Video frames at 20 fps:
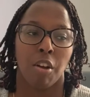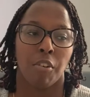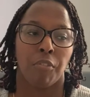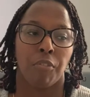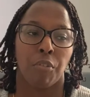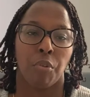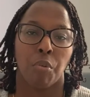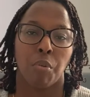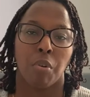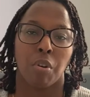
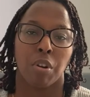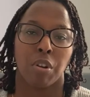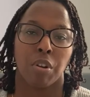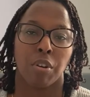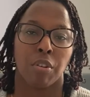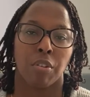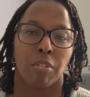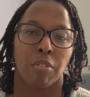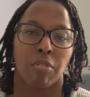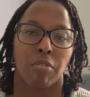for
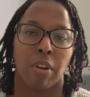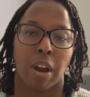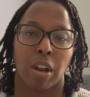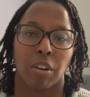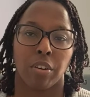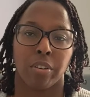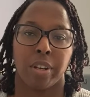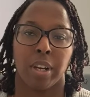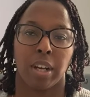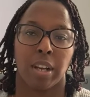your
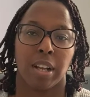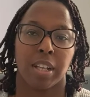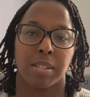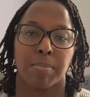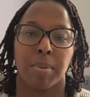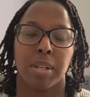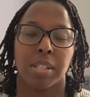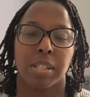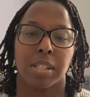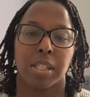regular daily
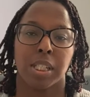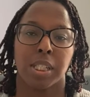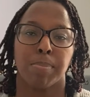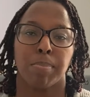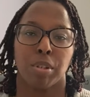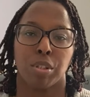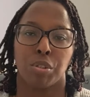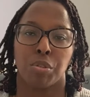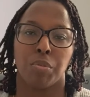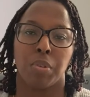expenses,
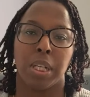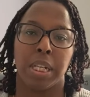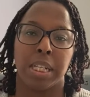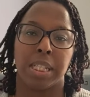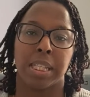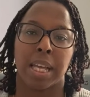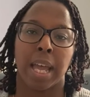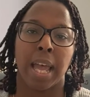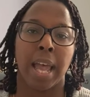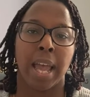but you need
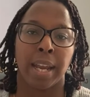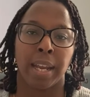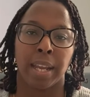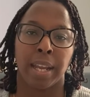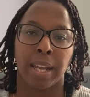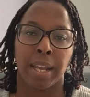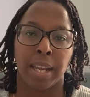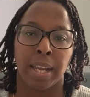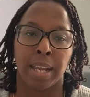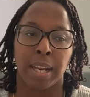to add
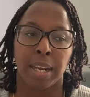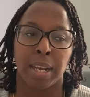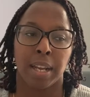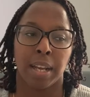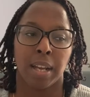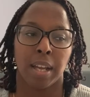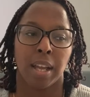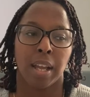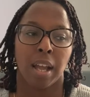in